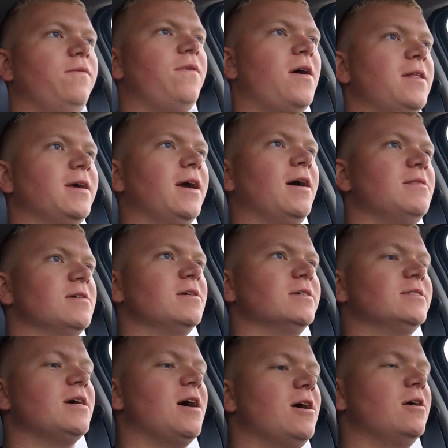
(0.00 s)
Finally got the
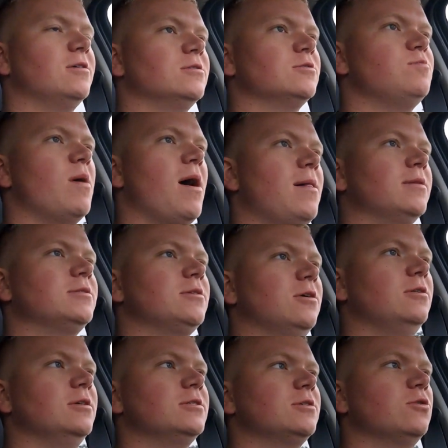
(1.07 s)
tires balanced
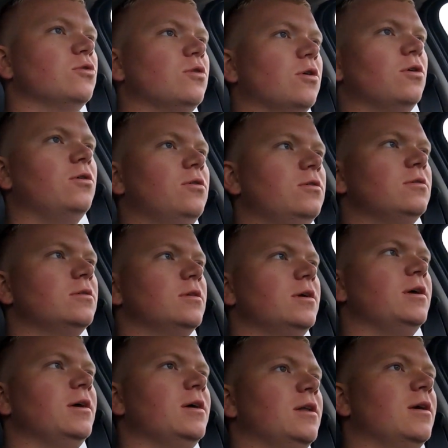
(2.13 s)
on this old girl.
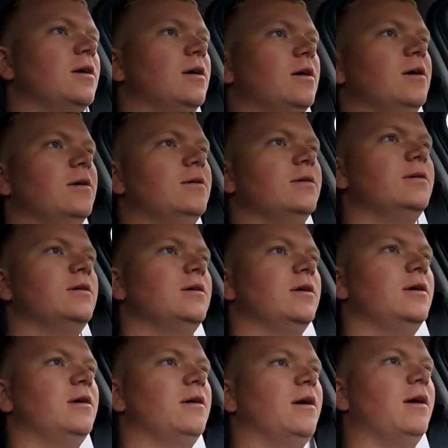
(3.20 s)
It,
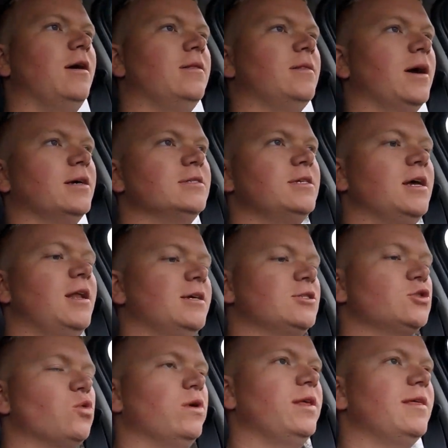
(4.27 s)
like I said,
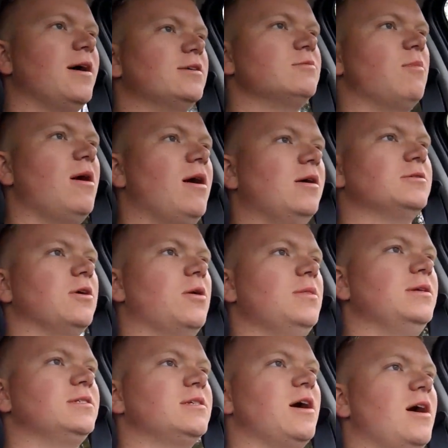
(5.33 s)
has 20,000 miles on
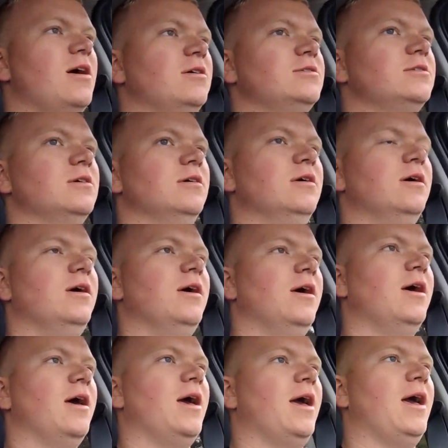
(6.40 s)
these tires,
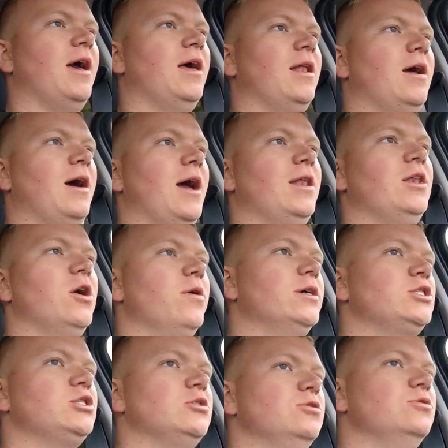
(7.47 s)
and I had no
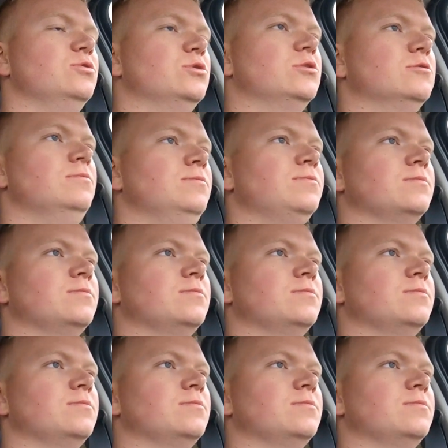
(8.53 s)
issues.